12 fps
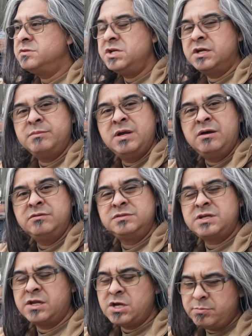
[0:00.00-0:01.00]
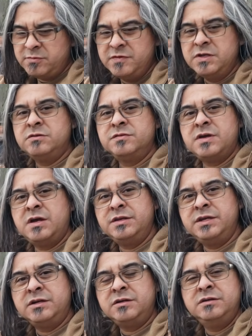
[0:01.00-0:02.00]
Check him out. He's got a couple videos
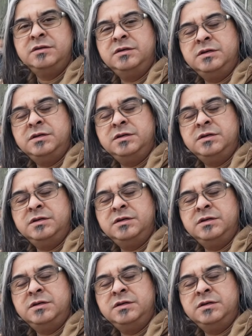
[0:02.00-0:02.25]
on there.